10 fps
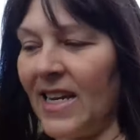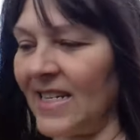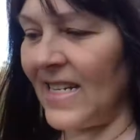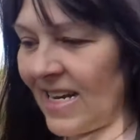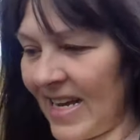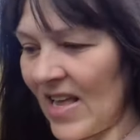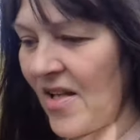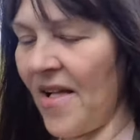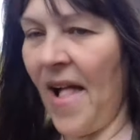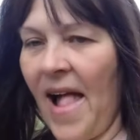yesterday.
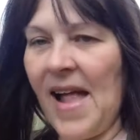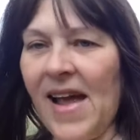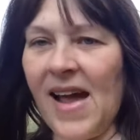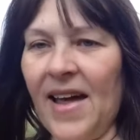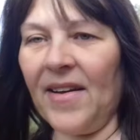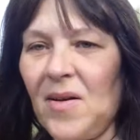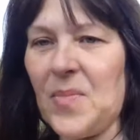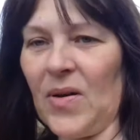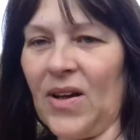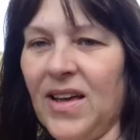And I'll
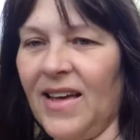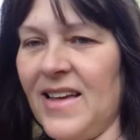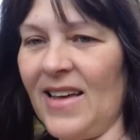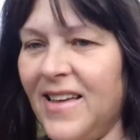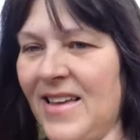put a